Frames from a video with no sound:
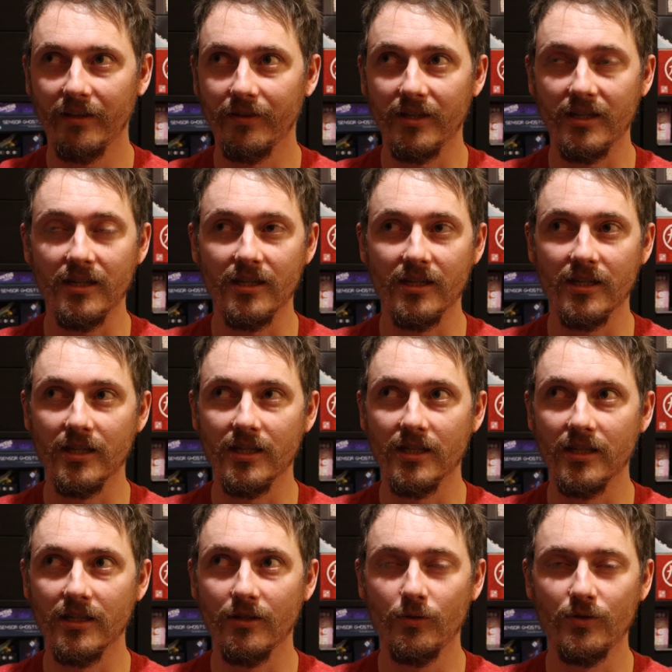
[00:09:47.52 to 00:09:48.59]

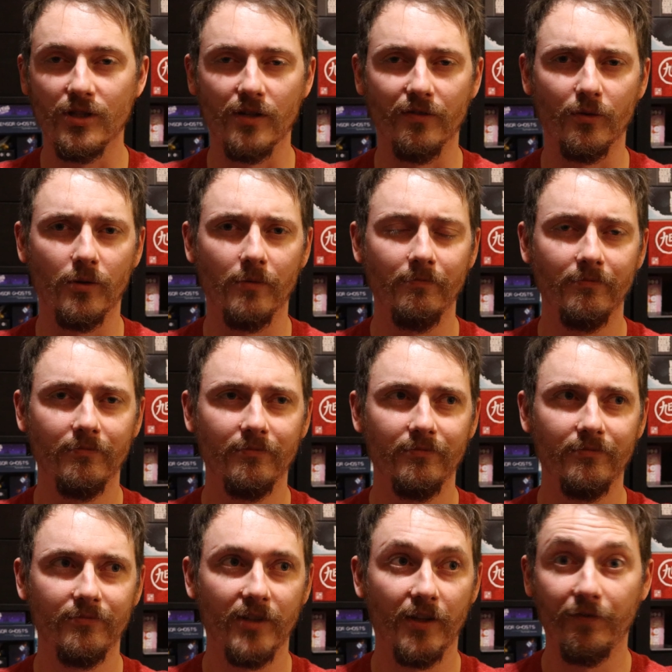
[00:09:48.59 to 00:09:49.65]
the other one?
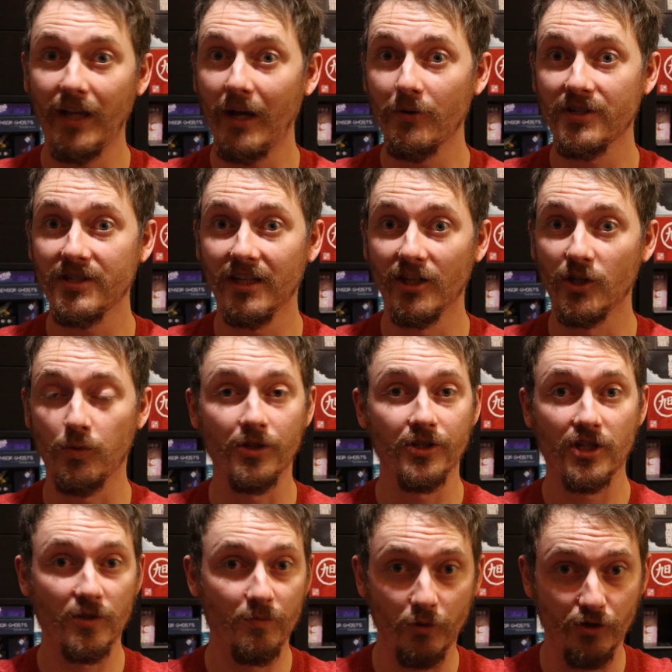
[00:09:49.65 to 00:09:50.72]
The flower sellers
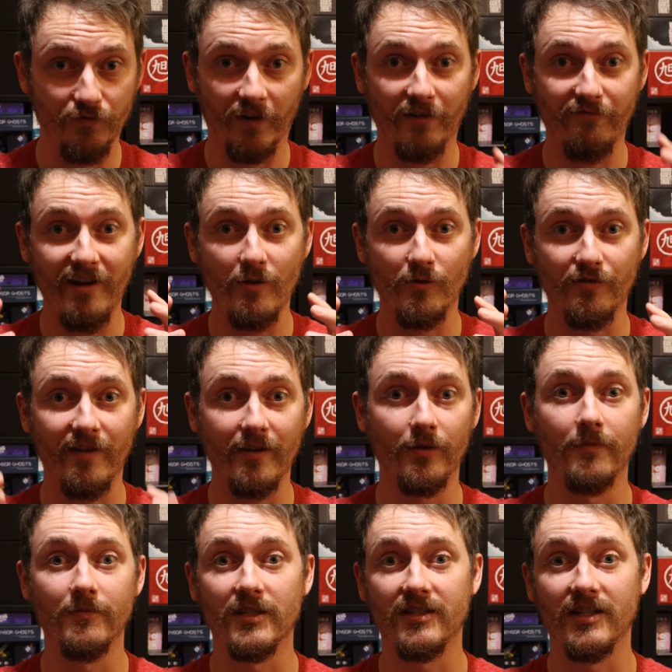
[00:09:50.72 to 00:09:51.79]
wanted as much of a crowd around
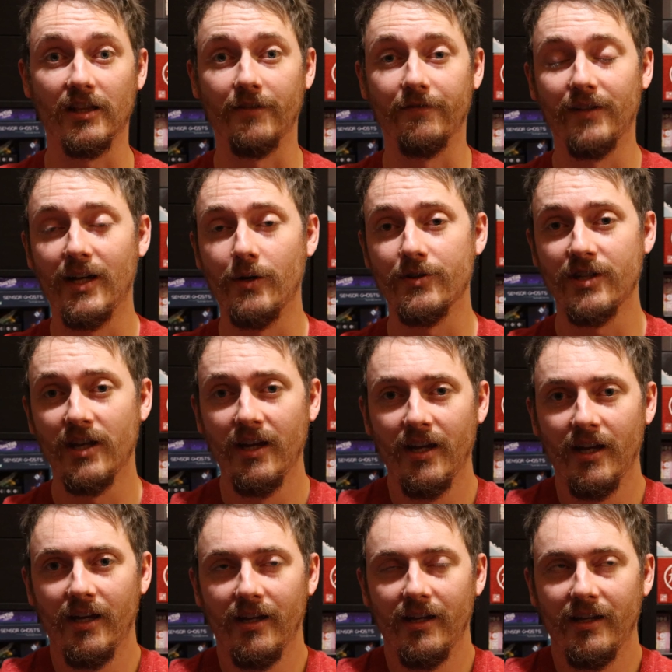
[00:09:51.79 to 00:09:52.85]
them to sell the flowers.
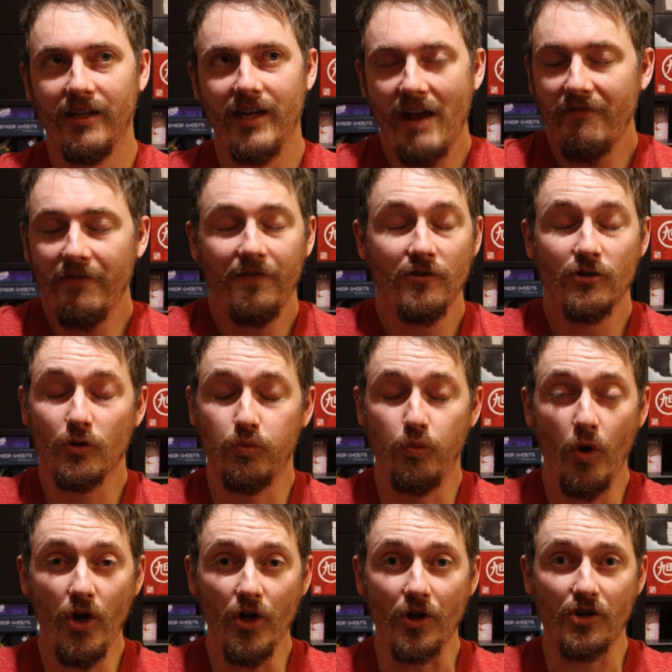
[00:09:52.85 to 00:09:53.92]
Everything just
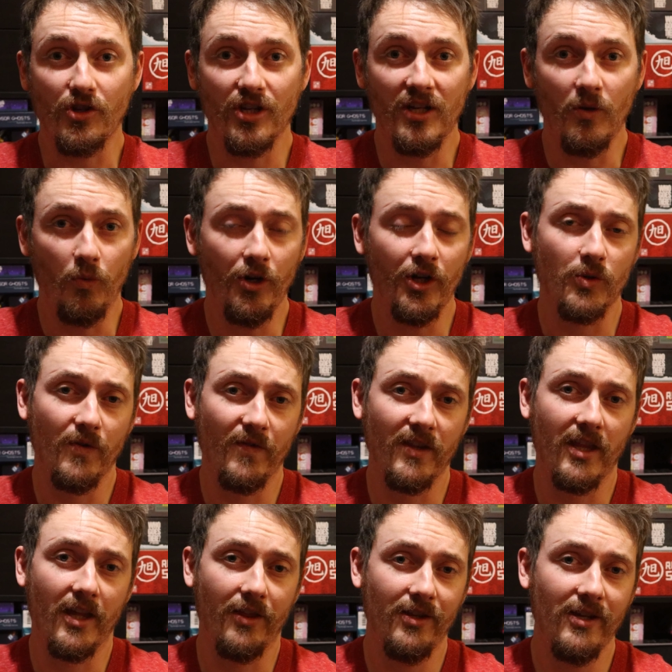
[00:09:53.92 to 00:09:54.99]
works, and it works
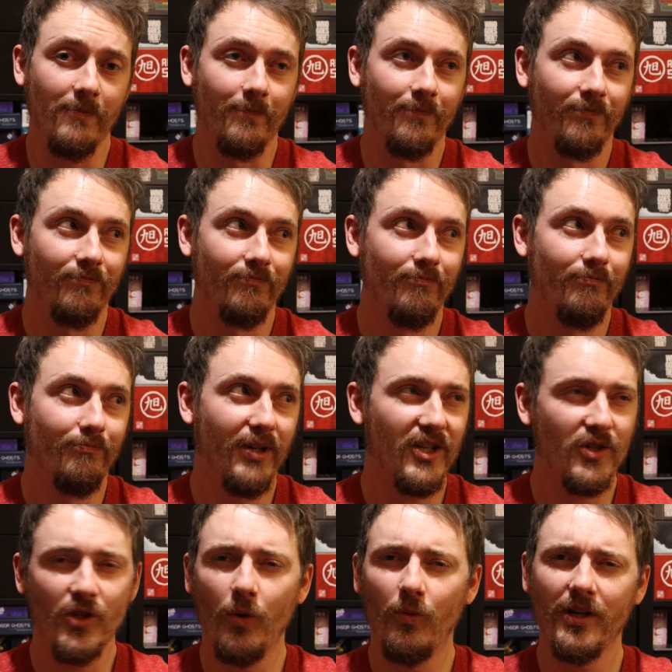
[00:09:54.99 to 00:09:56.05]
within that theme. But
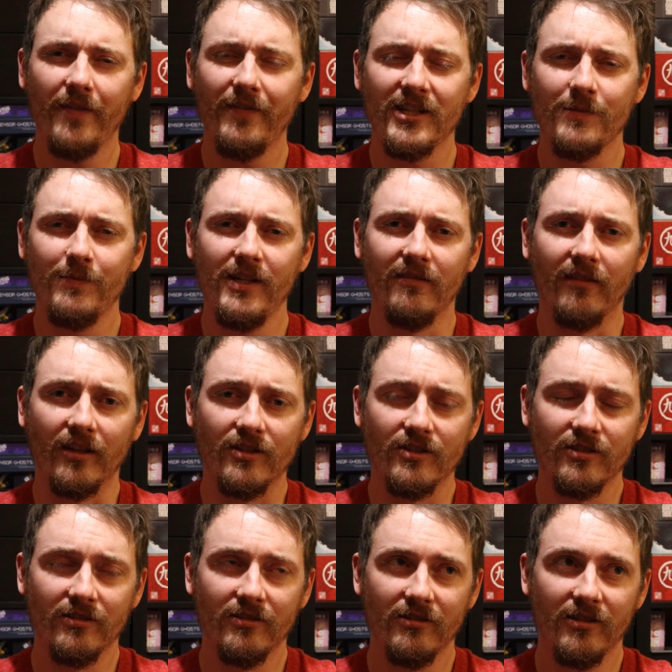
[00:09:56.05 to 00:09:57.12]
it's not one I've
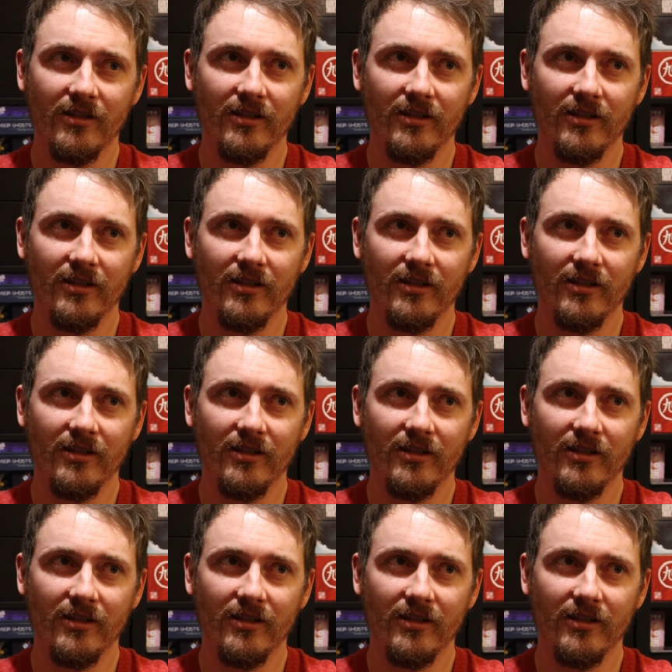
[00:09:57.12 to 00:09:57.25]
experienced.